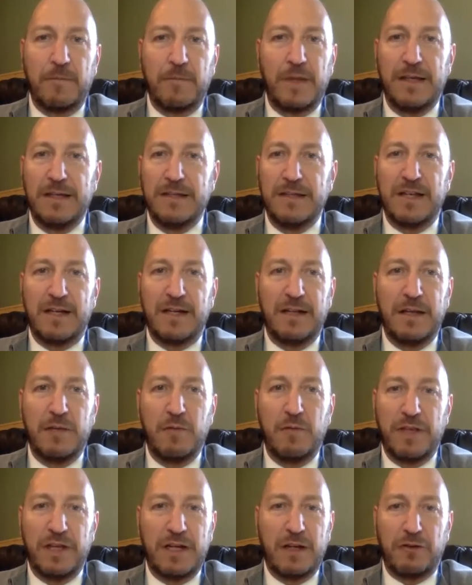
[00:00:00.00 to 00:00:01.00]
suddenly
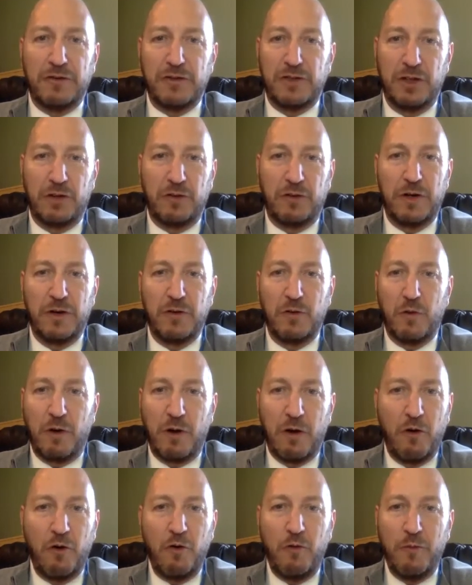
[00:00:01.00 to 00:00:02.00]
with adult children who
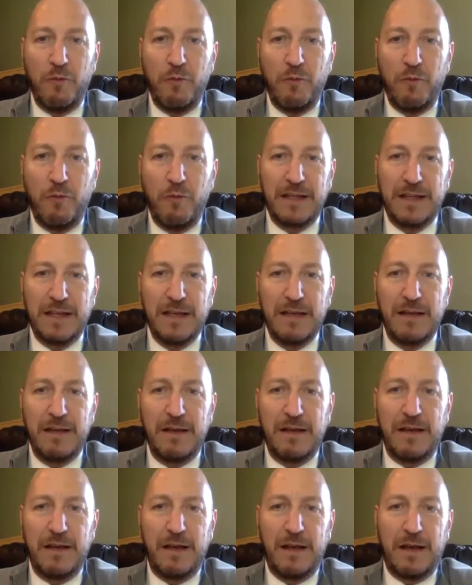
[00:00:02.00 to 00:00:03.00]
are home, and
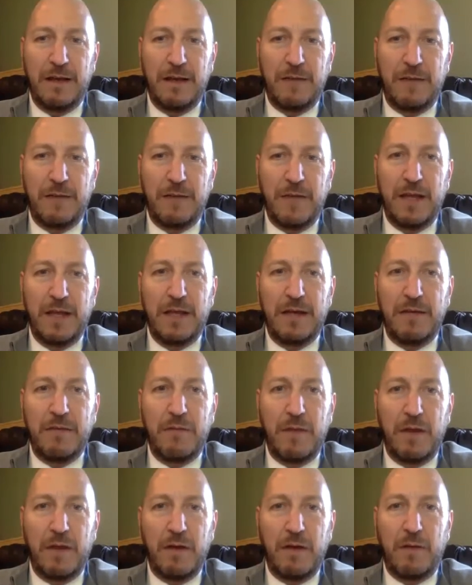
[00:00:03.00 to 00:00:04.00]
suddenly,
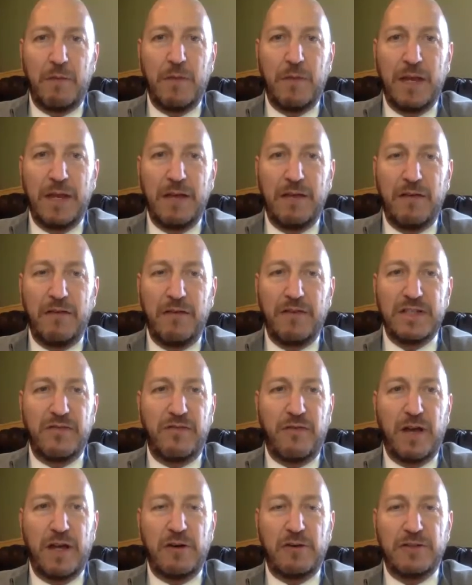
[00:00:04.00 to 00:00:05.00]
and many of
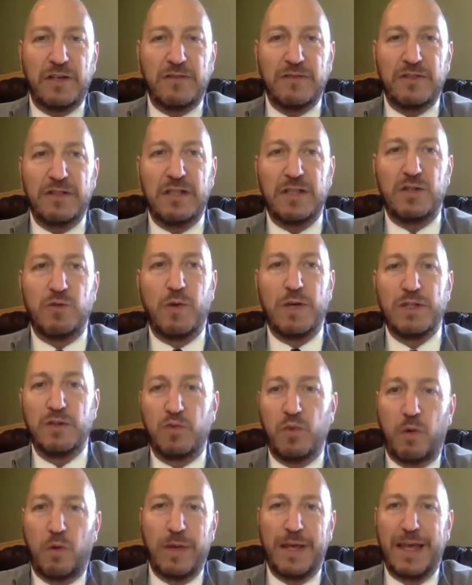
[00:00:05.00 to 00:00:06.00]
us find ourselves in
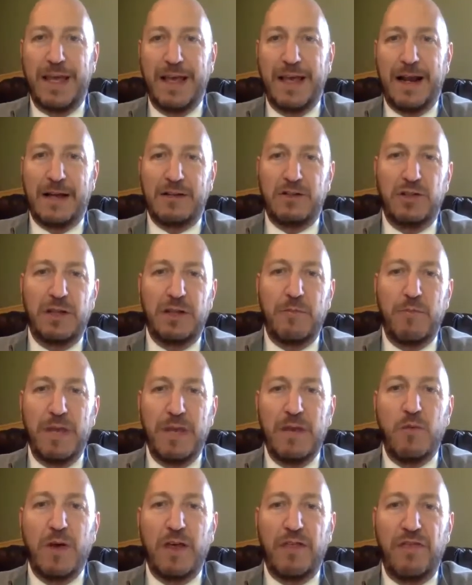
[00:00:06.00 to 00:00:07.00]
situations where we can't actually
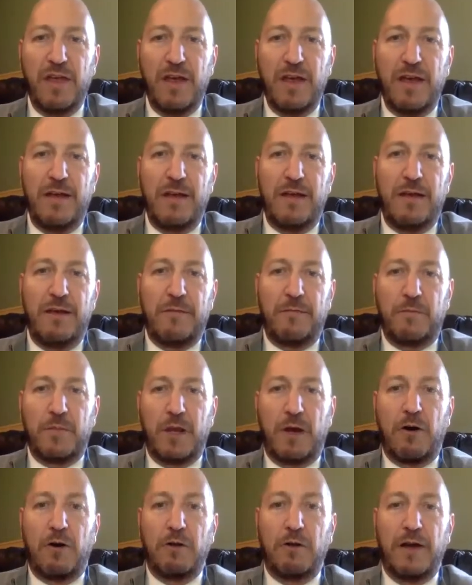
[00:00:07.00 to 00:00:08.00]
be with
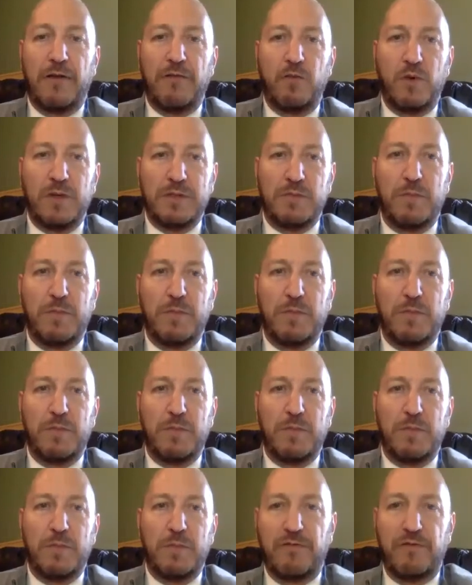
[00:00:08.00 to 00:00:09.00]
our loved ones
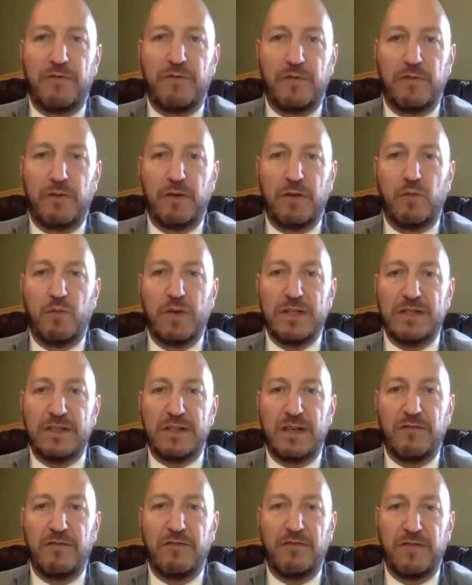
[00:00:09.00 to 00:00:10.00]
because of the
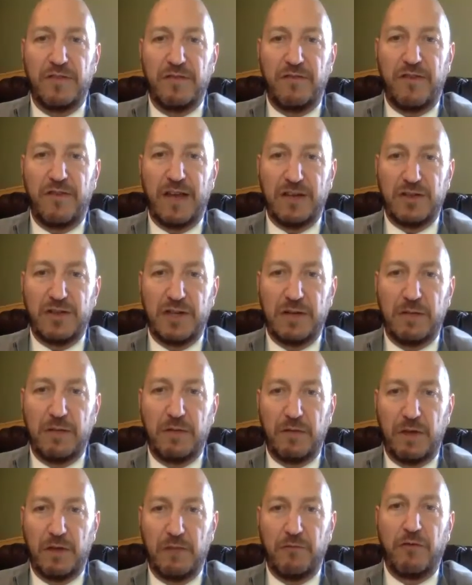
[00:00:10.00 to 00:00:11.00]
risk of infection
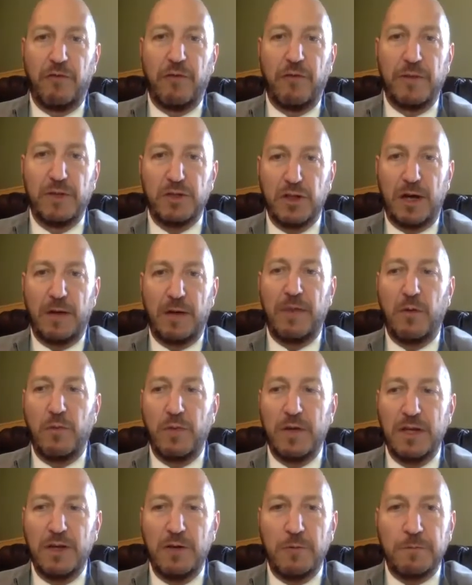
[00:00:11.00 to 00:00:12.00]
from the job that
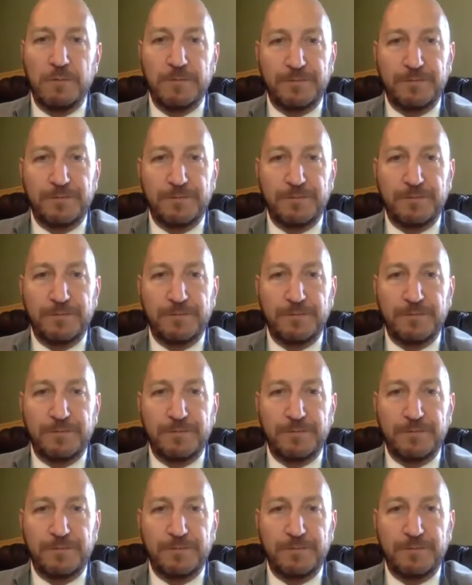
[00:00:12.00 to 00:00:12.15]
we do.